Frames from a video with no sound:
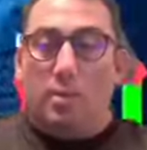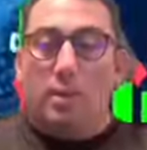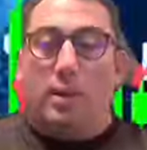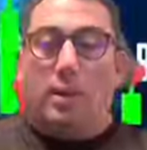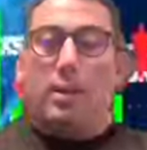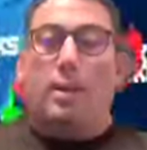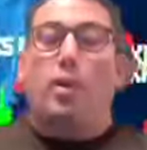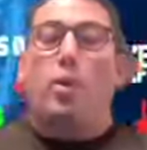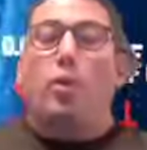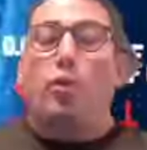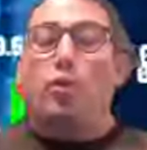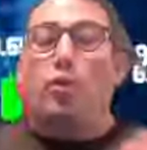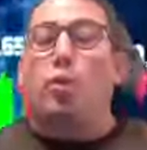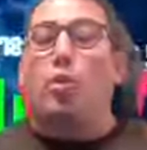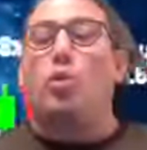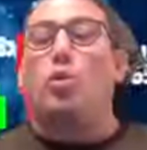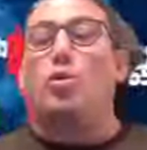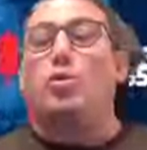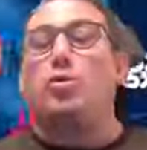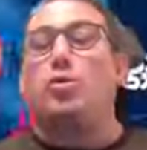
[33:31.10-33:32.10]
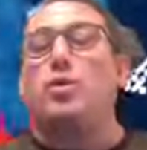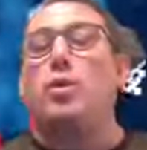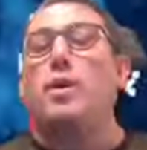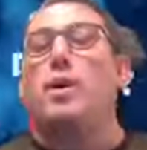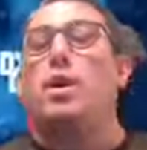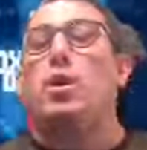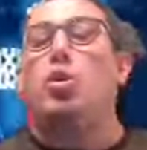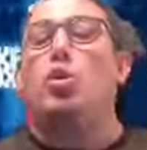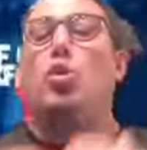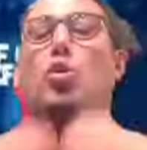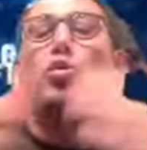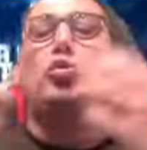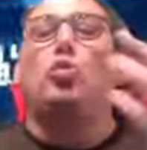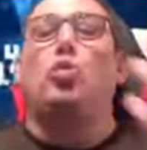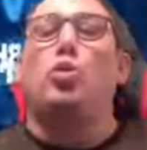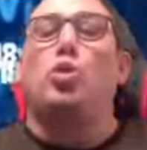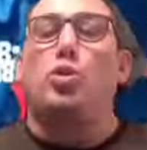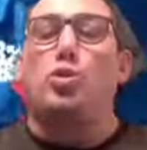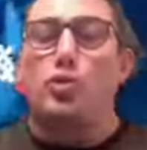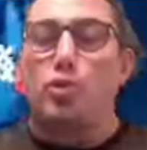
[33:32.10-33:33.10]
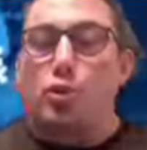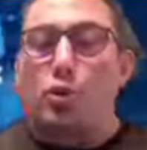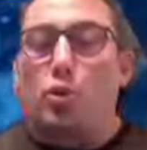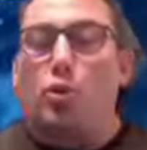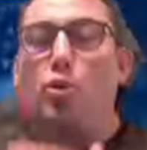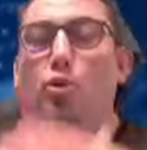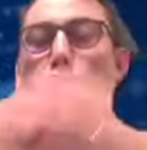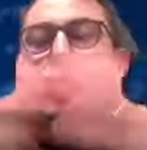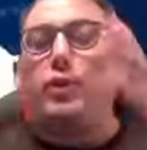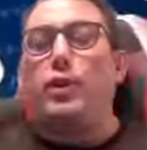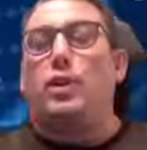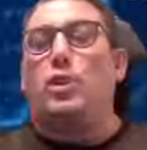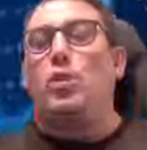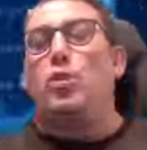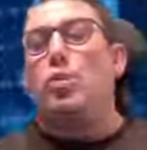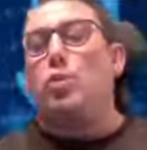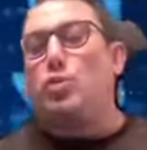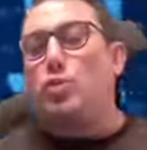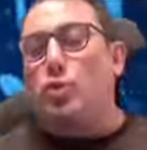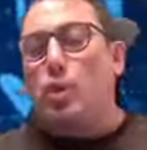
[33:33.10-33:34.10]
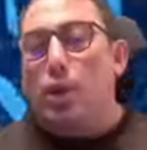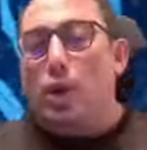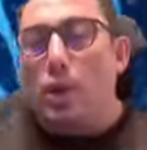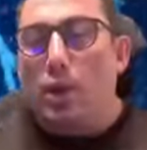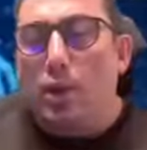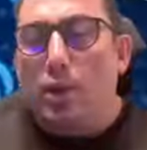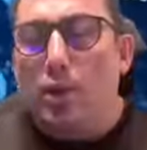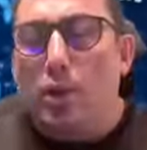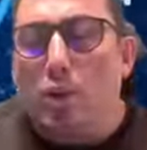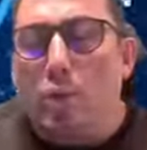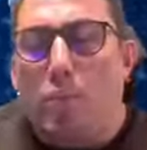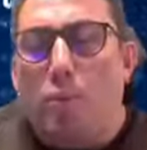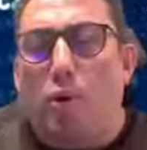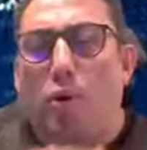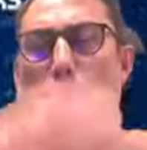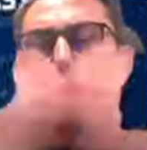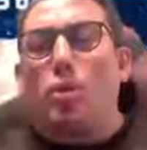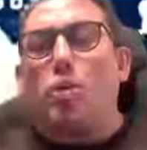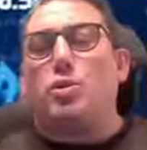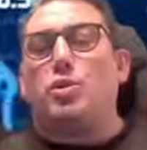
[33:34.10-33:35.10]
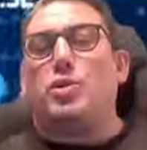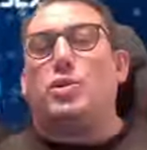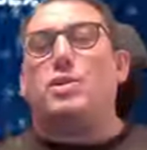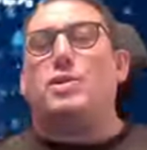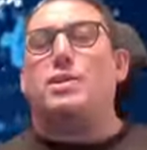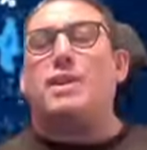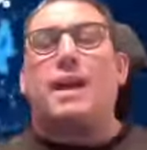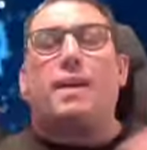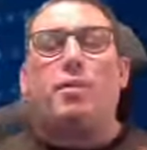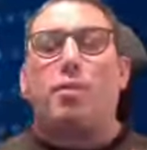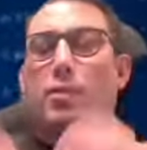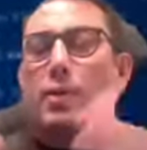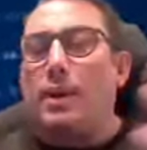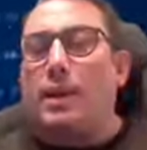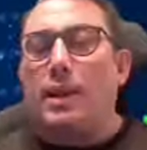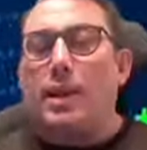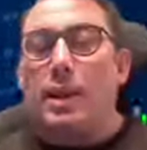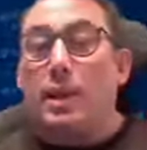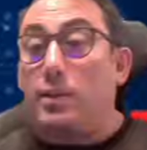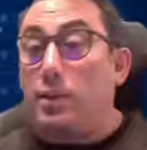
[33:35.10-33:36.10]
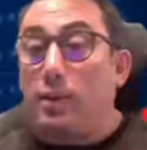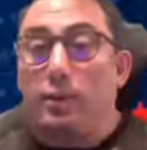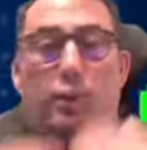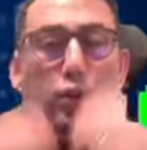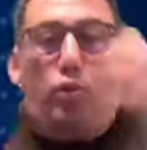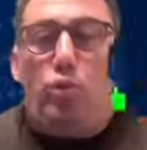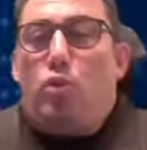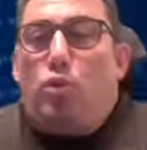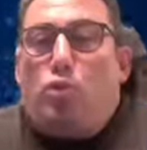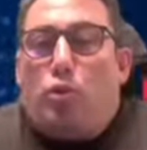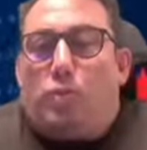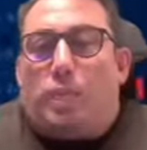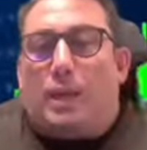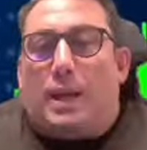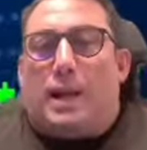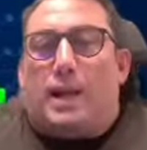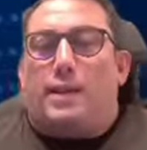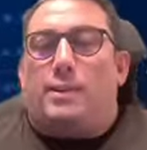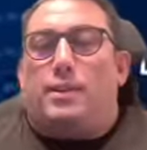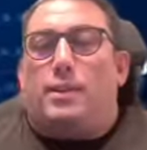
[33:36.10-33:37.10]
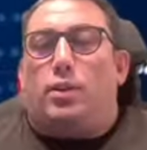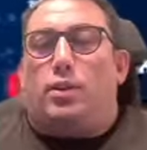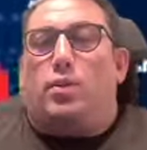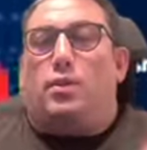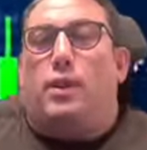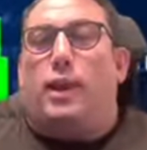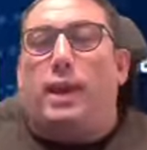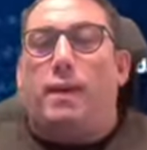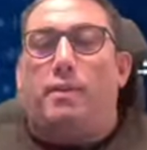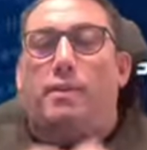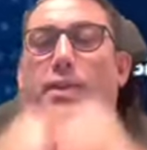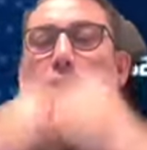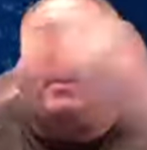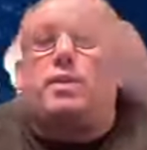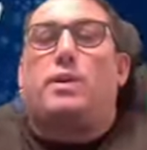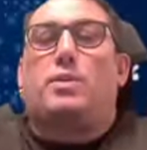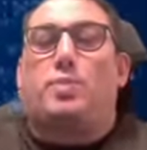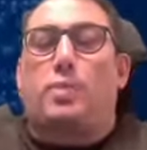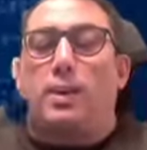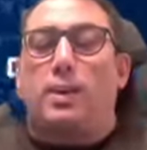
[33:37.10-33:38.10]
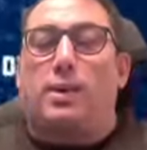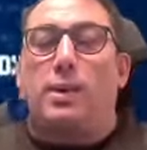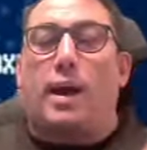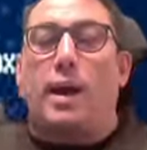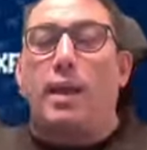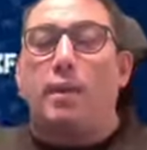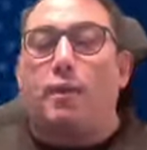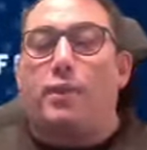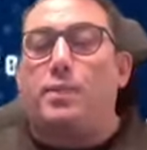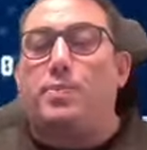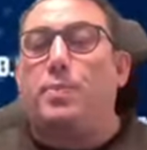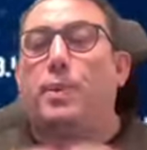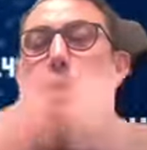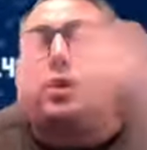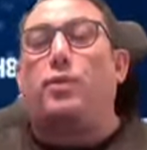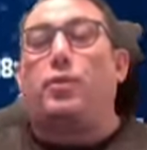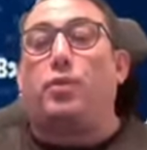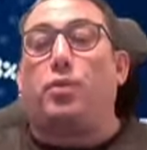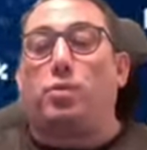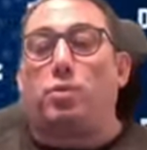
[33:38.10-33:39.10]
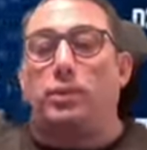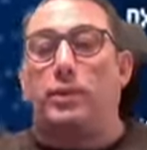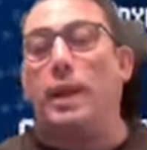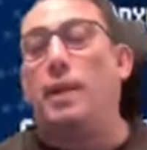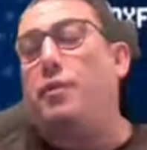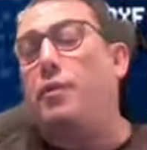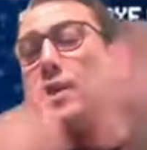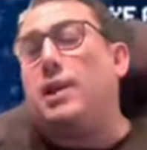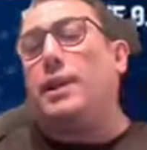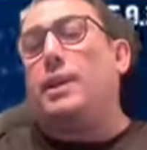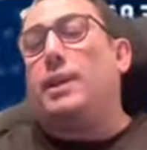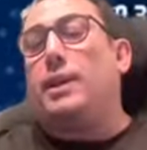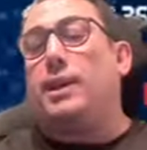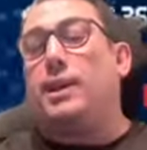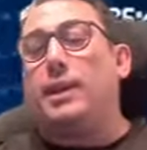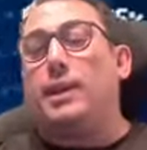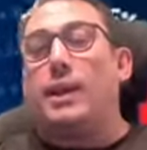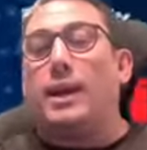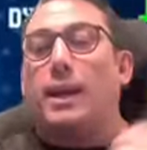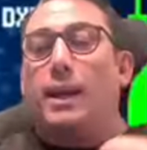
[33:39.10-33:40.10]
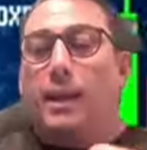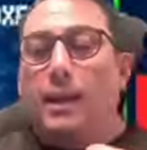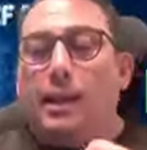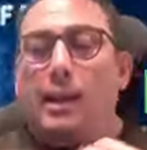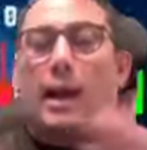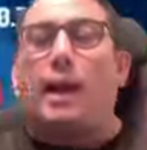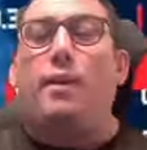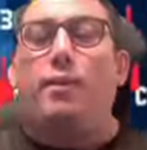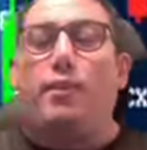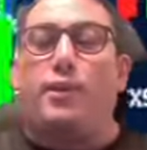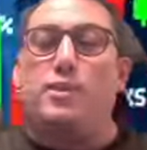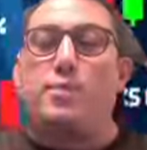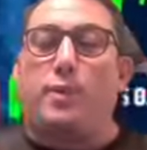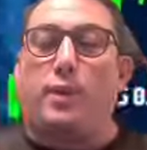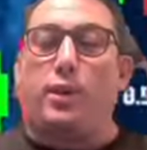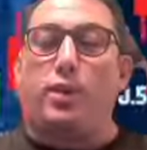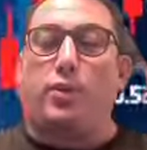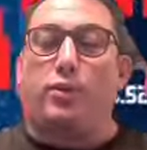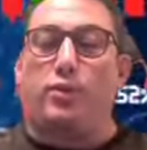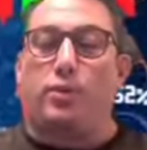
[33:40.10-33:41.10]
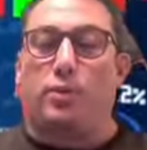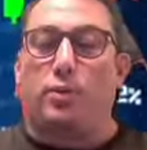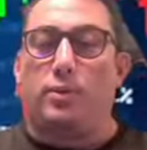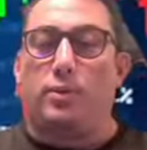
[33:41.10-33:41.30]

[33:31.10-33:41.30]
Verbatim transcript: Of course, good words, good videos, you know, promotions, everyone likes, even YouTube likes, you know, everything must be, life is beautiful. Definitely, life is beautiful.